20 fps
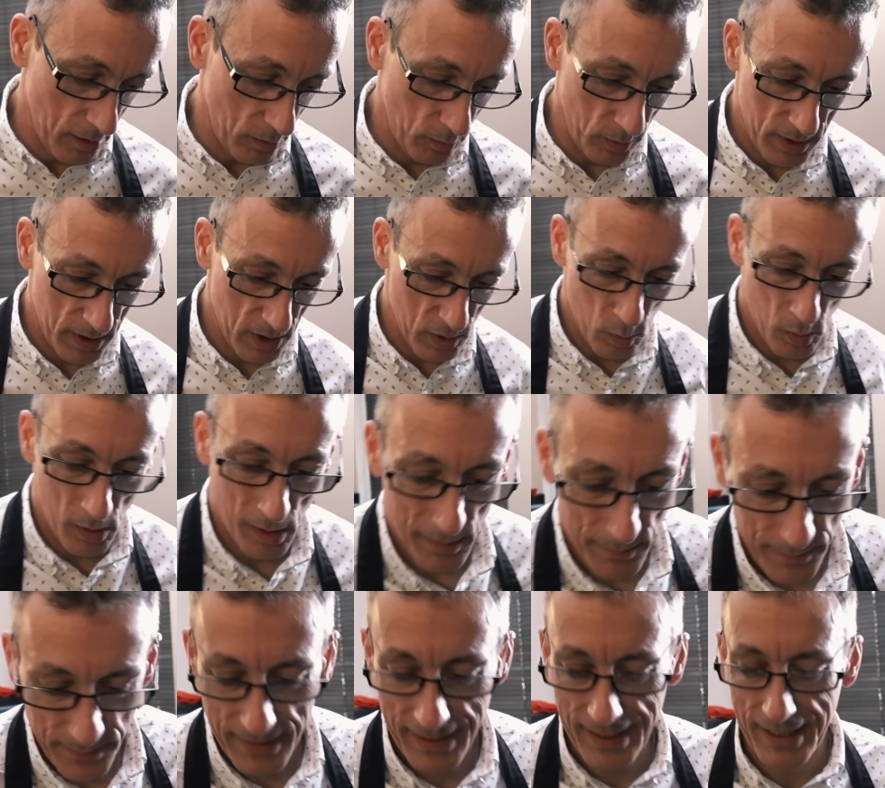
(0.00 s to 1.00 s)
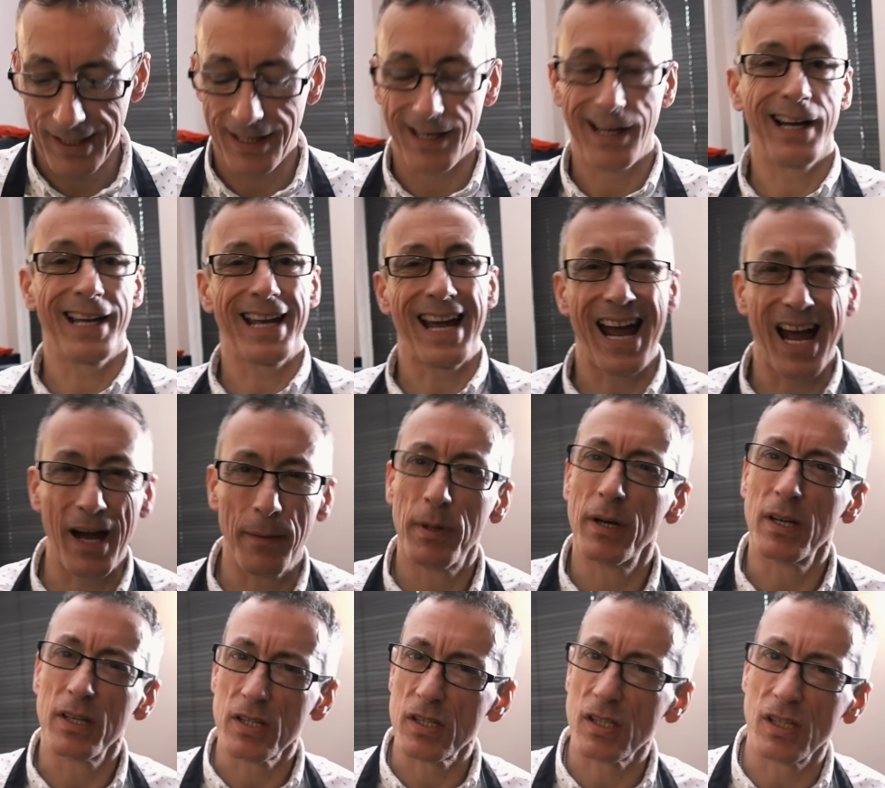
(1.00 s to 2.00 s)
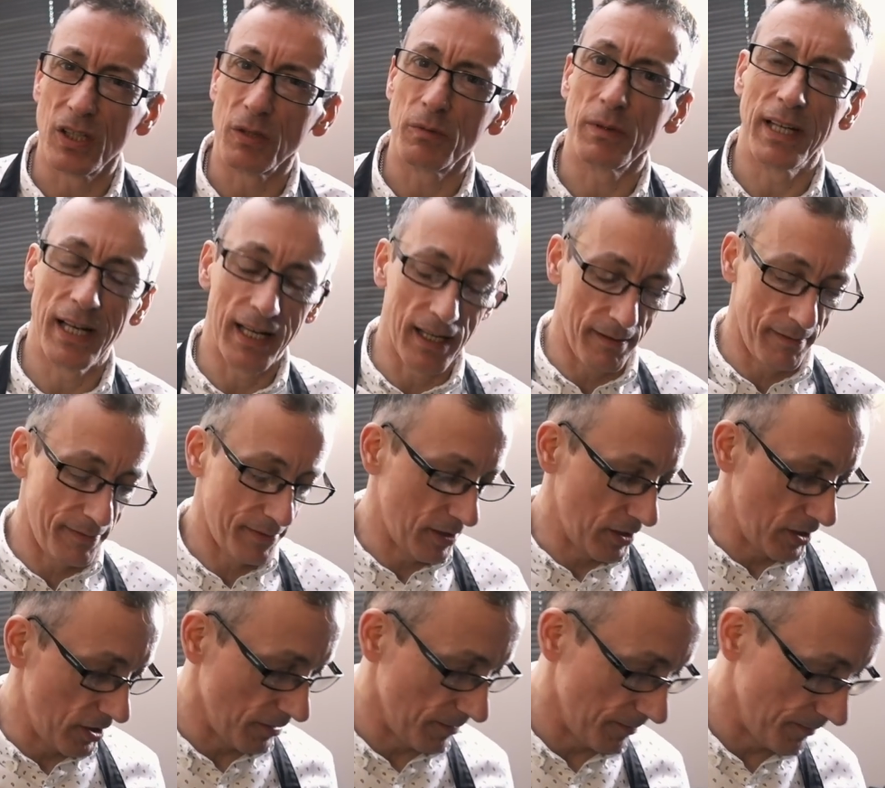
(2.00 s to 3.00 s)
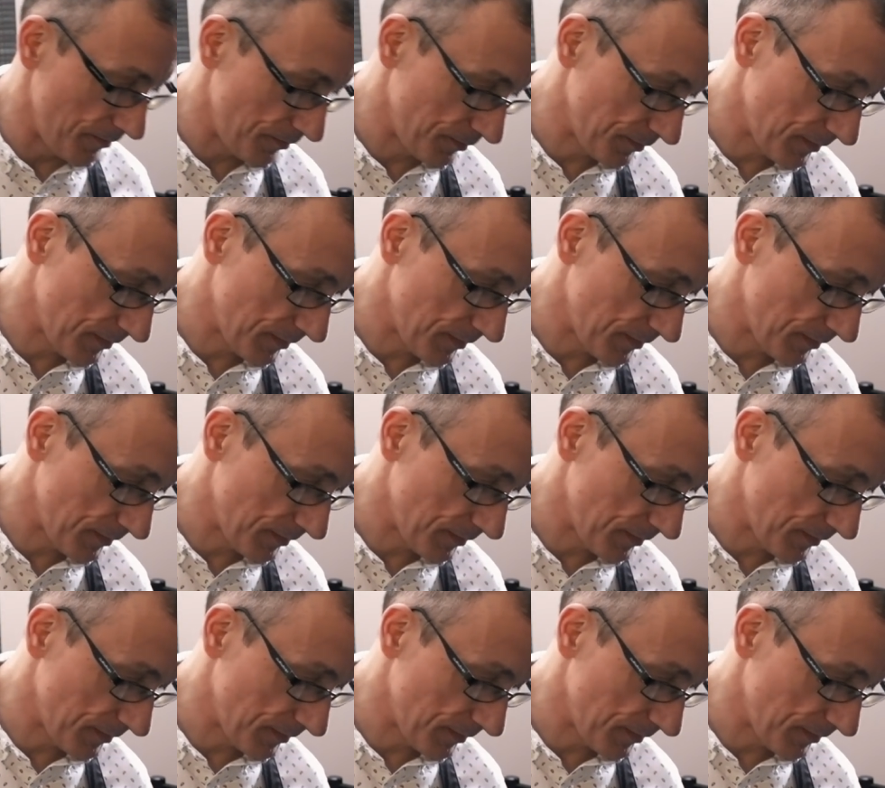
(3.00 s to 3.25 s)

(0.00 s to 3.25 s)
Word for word: which is what I absolutely have to do.